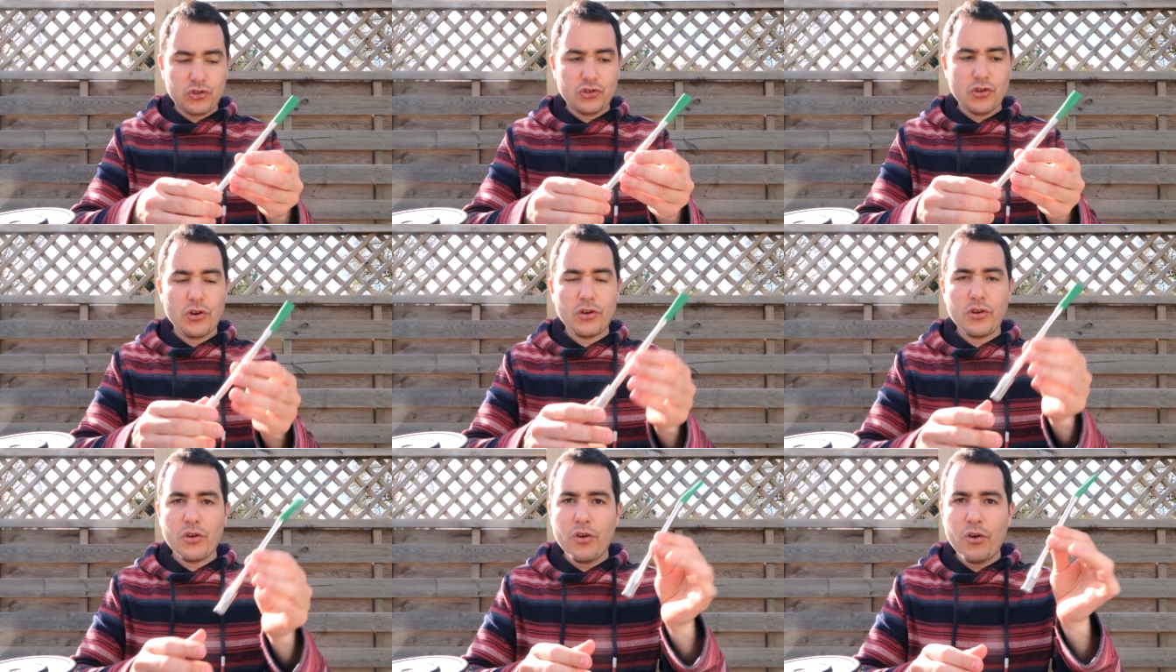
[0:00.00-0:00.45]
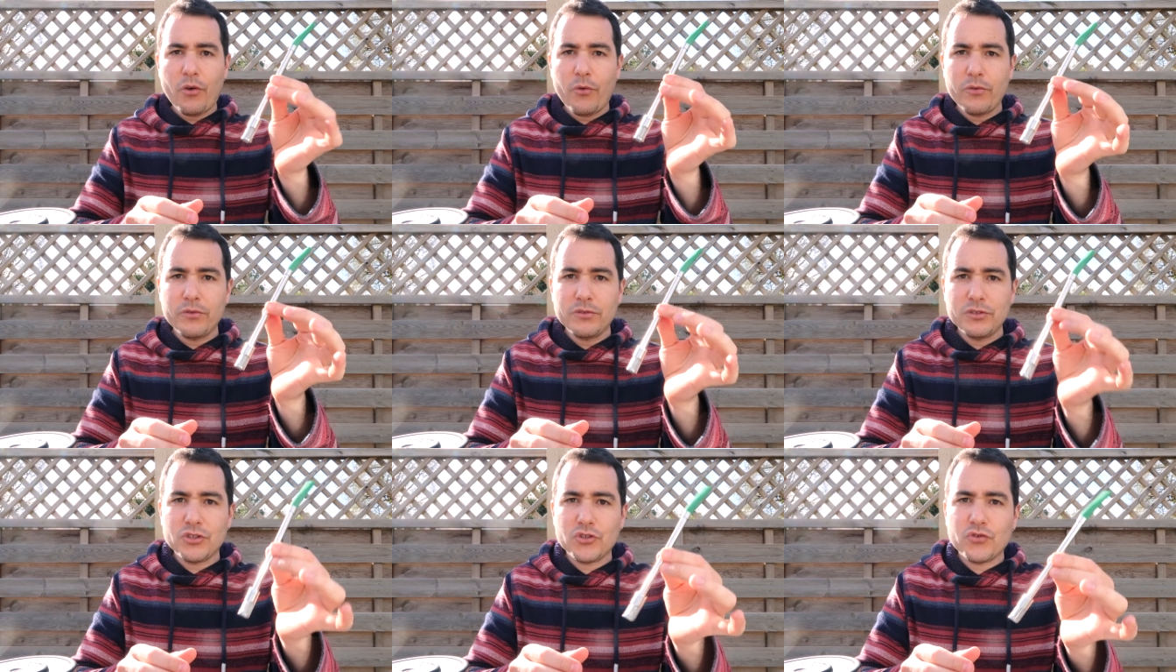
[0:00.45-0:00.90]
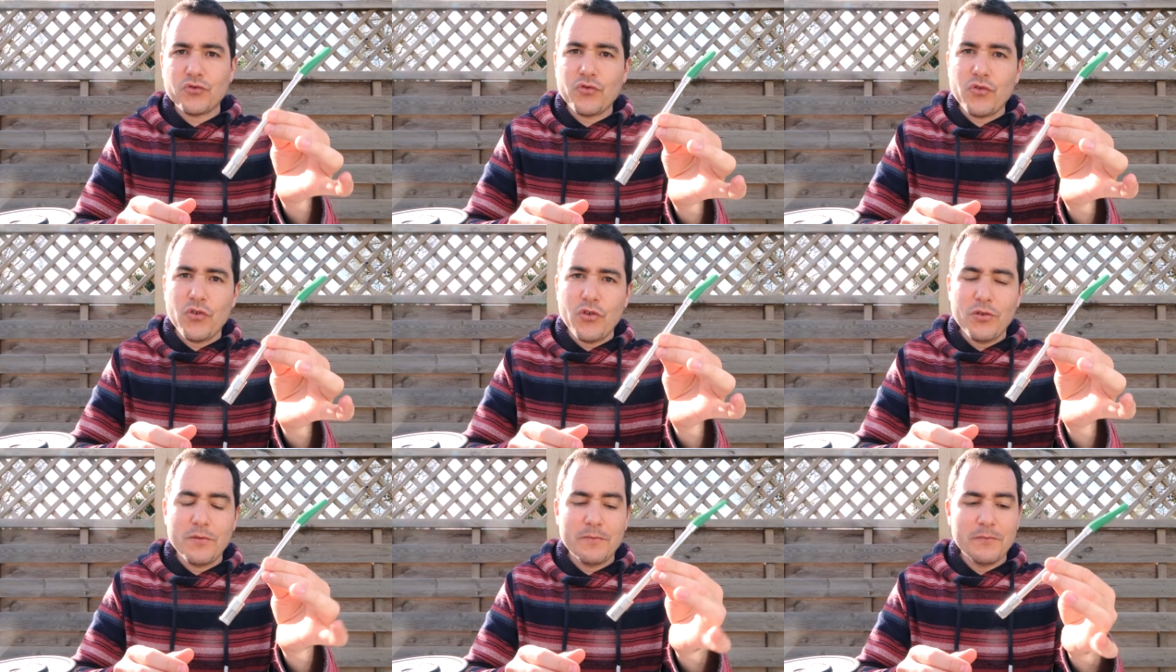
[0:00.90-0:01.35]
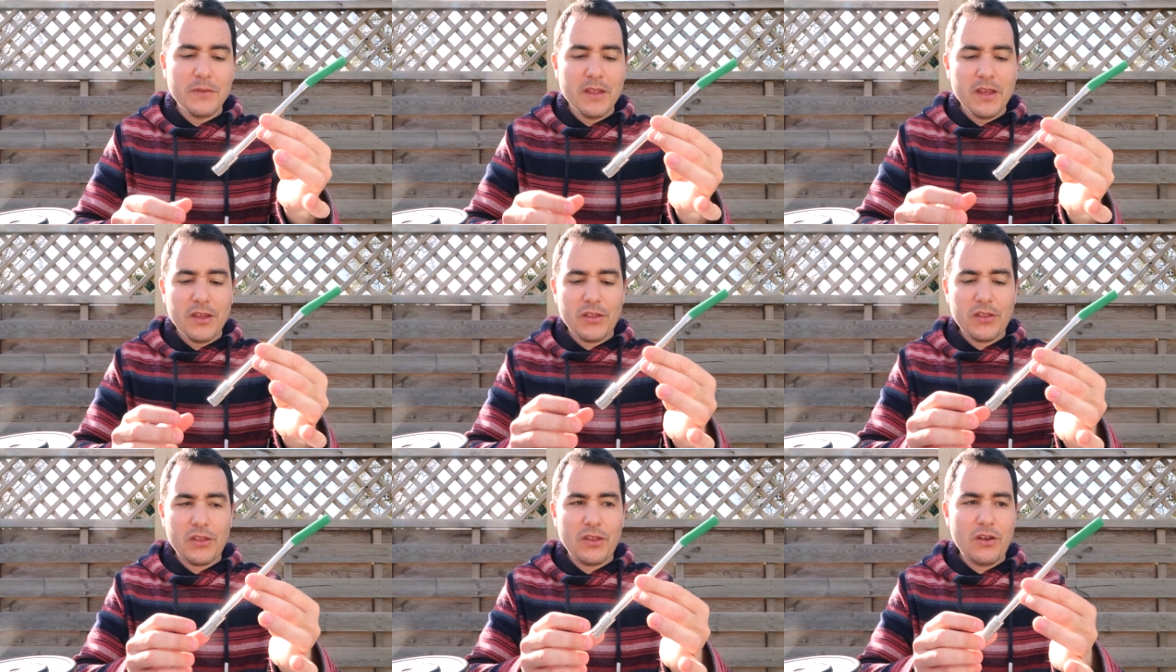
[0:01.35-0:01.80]
Jogo straw.
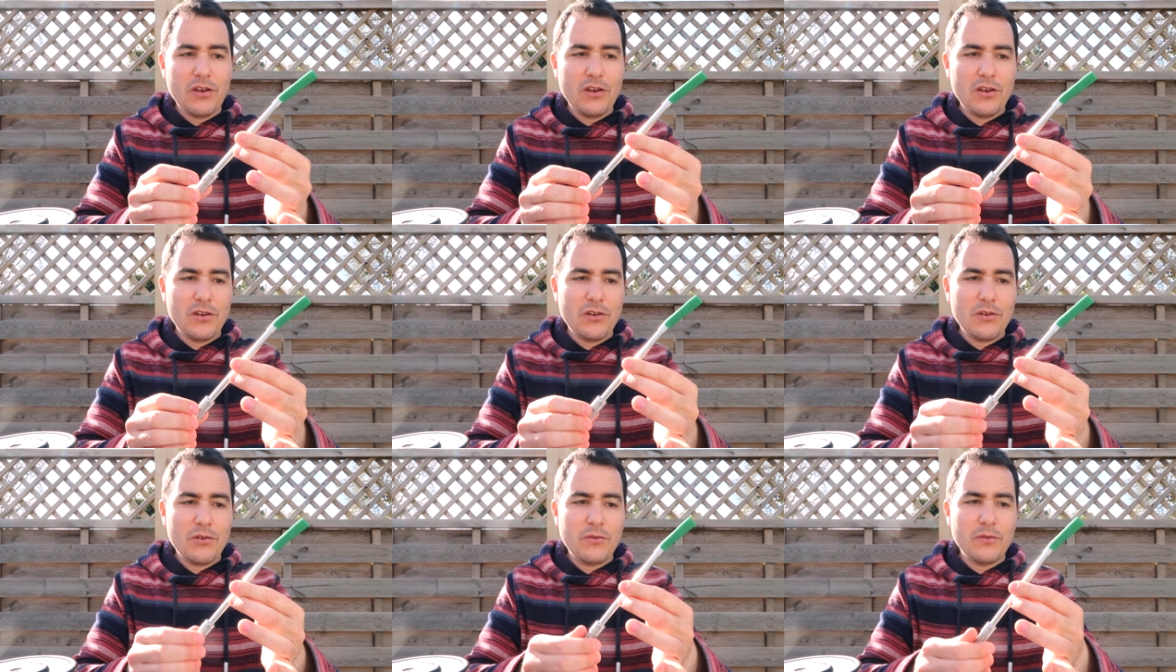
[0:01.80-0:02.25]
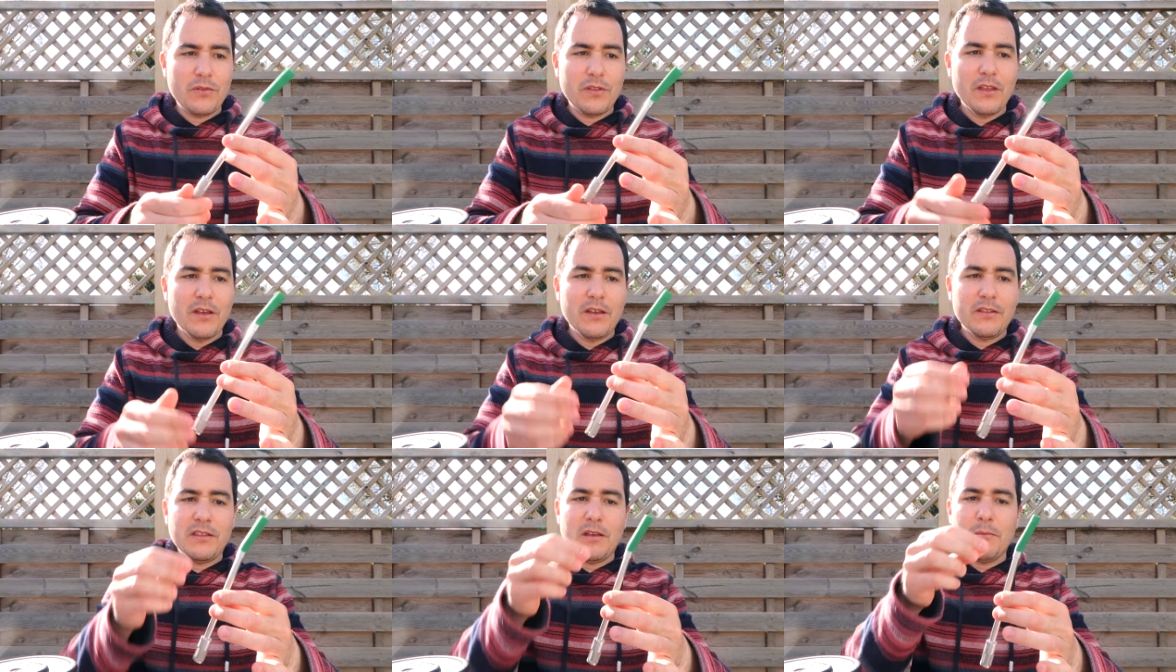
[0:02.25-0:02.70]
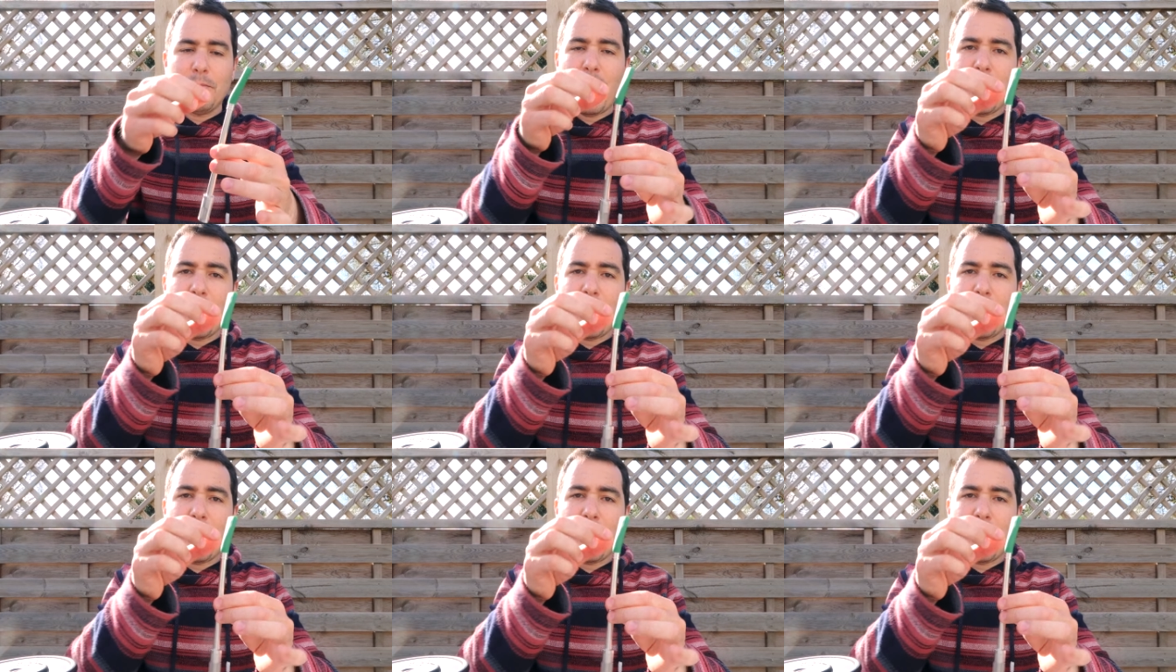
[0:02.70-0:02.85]
So the